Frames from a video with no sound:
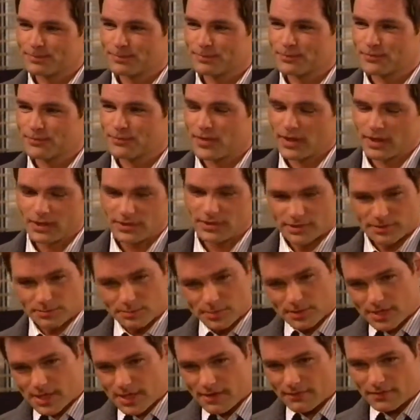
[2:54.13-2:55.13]
If I could
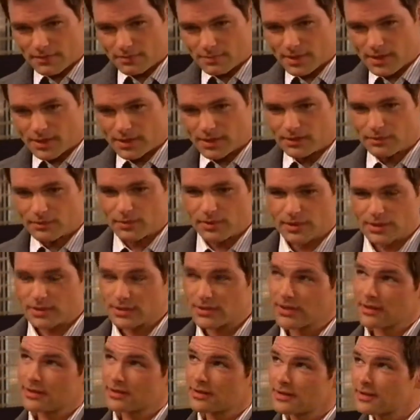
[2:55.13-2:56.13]
just be half the man he
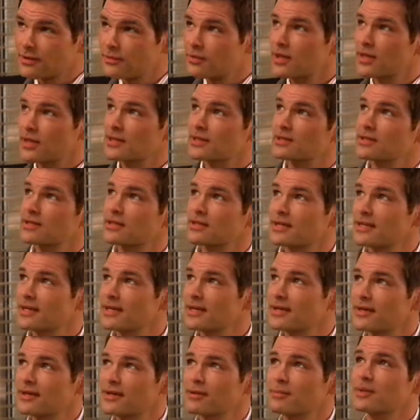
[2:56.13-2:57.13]
was, and I think while he's looking
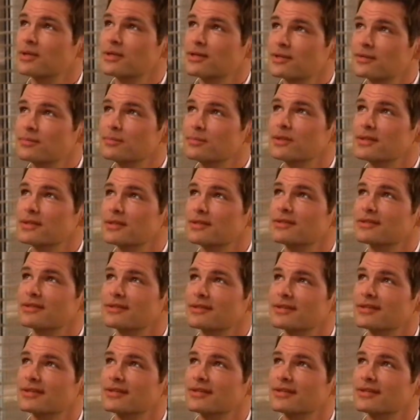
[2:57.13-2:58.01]
down on me, he'd be...